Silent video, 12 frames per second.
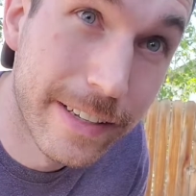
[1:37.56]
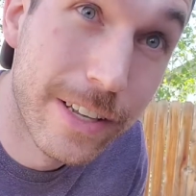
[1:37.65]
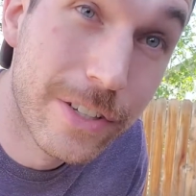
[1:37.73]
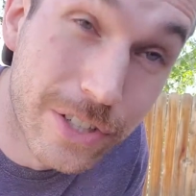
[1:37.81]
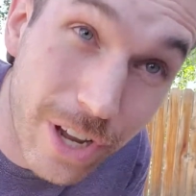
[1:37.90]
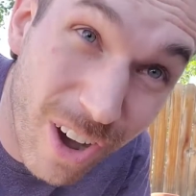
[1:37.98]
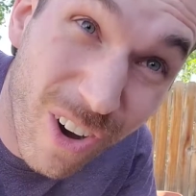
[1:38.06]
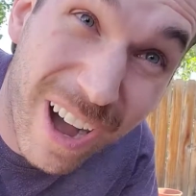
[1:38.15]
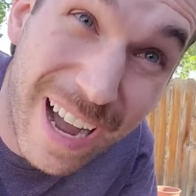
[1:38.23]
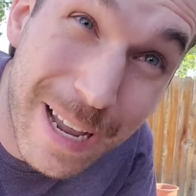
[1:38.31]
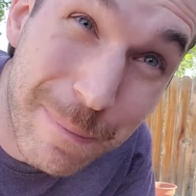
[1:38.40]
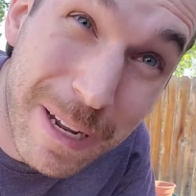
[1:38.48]
So
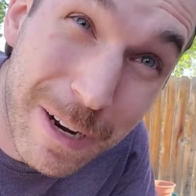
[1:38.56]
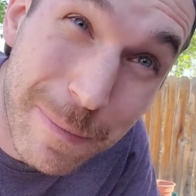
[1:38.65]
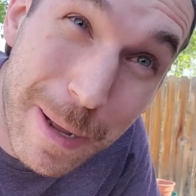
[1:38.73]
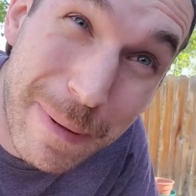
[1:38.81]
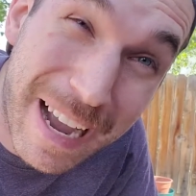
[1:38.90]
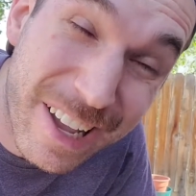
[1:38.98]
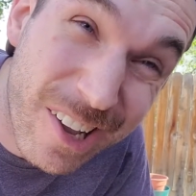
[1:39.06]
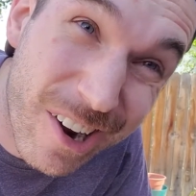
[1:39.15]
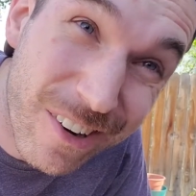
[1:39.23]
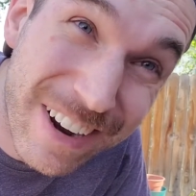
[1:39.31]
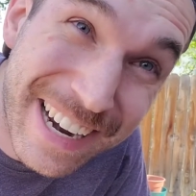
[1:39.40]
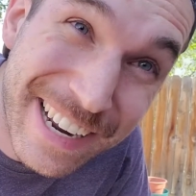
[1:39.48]
I am here in my
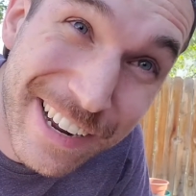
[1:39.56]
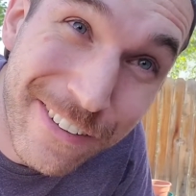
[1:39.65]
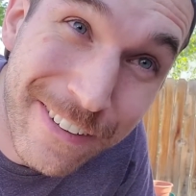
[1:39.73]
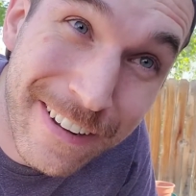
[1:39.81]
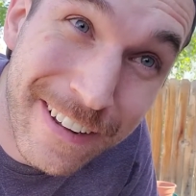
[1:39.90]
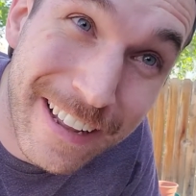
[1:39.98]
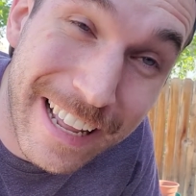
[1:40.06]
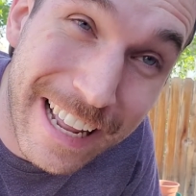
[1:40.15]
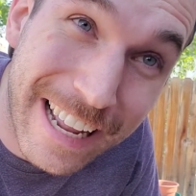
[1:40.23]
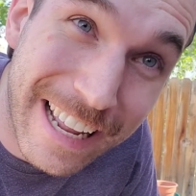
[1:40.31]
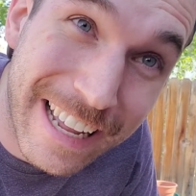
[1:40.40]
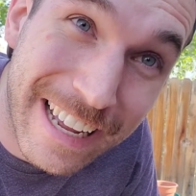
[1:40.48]
backyard right now,
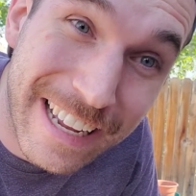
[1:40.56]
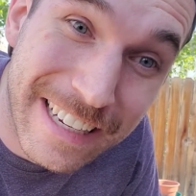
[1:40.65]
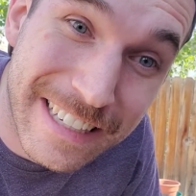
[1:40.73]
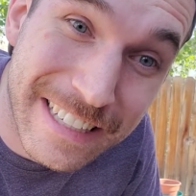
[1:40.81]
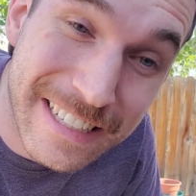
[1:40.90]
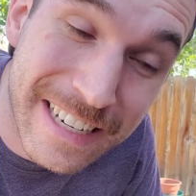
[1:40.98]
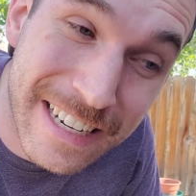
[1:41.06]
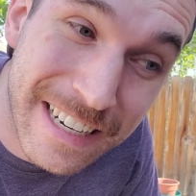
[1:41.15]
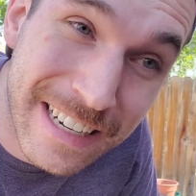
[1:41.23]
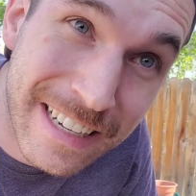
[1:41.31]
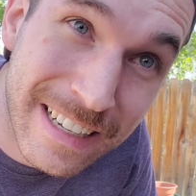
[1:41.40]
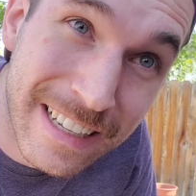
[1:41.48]
and
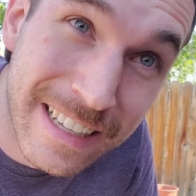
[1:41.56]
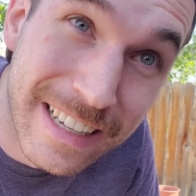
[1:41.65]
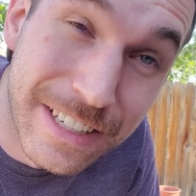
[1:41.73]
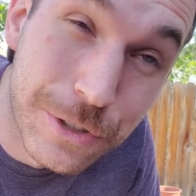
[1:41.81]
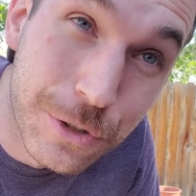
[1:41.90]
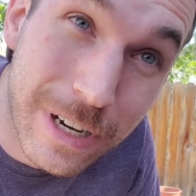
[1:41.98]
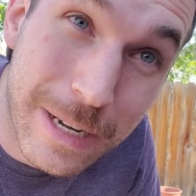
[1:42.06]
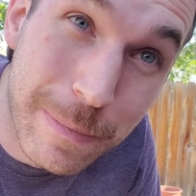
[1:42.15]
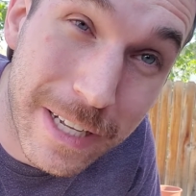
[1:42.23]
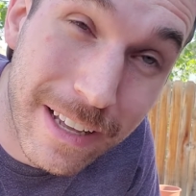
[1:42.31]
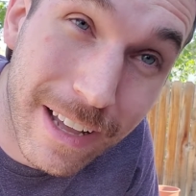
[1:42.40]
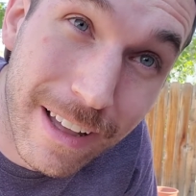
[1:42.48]
it's great
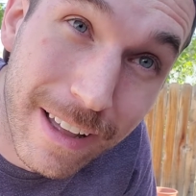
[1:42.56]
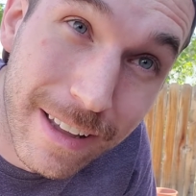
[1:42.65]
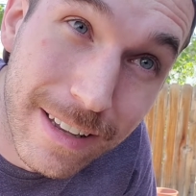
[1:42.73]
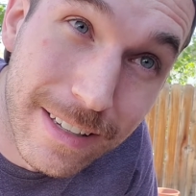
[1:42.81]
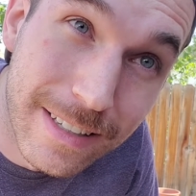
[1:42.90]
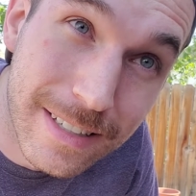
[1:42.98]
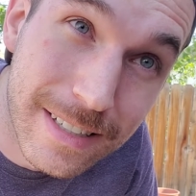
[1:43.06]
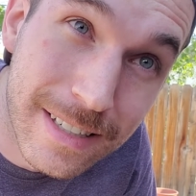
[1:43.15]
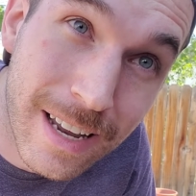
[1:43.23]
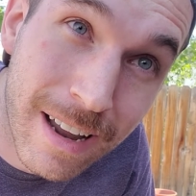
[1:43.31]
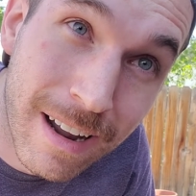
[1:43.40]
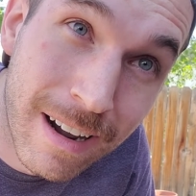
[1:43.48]
because
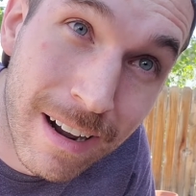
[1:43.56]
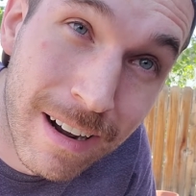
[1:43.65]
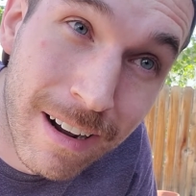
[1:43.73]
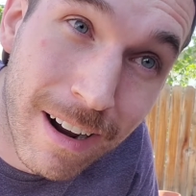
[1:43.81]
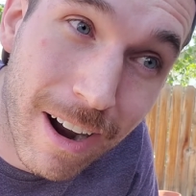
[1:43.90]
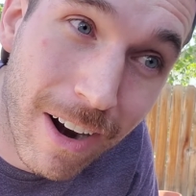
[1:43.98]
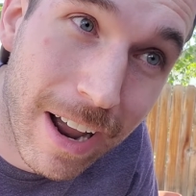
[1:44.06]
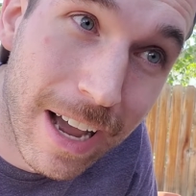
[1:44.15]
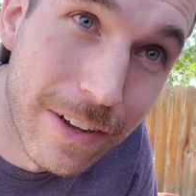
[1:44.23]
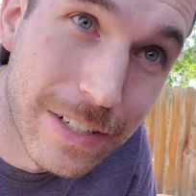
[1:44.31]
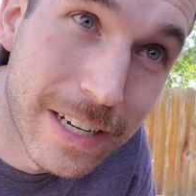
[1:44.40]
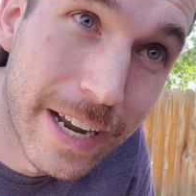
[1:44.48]
our
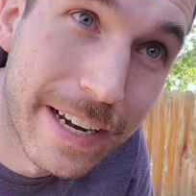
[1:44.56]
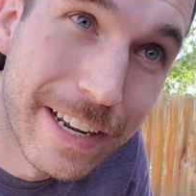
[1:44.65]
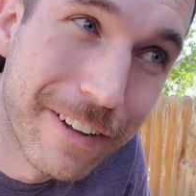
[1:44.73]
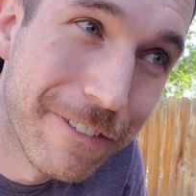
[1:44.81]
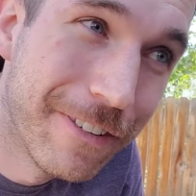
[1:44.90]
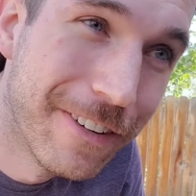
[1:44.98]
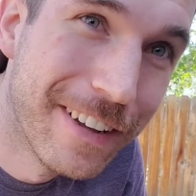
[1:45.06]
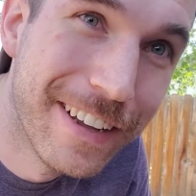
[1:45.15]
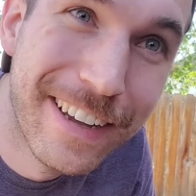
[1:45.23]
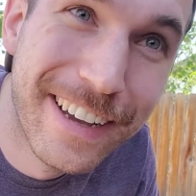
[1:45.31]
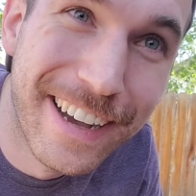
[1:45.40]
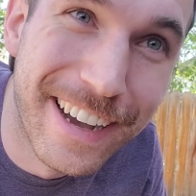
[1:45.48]
house kind
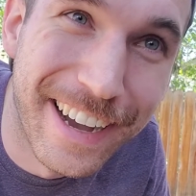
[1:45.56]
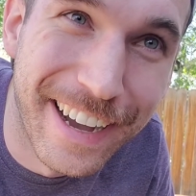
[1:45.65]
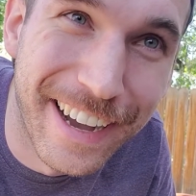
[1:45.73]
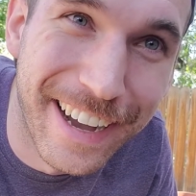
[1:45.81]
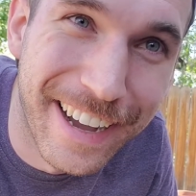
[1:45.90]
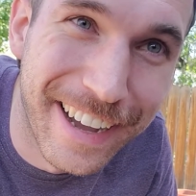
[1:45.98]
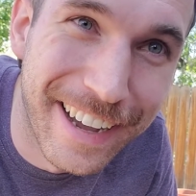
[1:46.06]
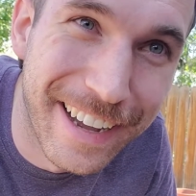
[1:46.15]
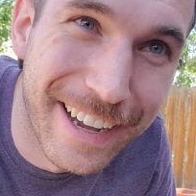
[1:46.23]
of